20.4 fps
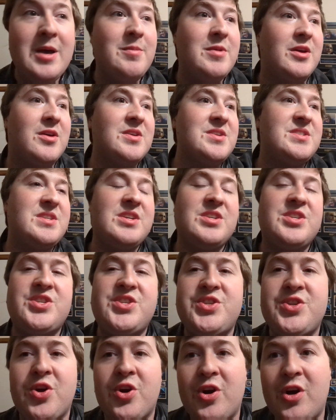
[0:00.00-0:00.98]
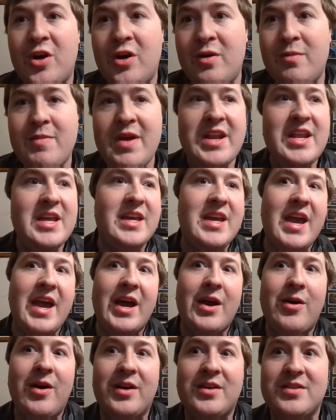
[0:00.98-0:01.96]
because there's so many
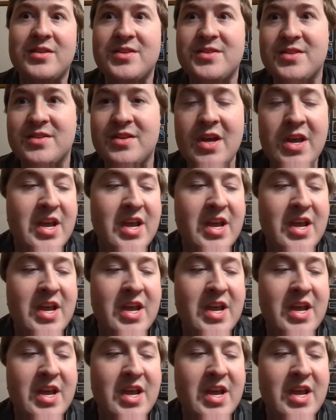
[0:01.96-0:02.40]
characters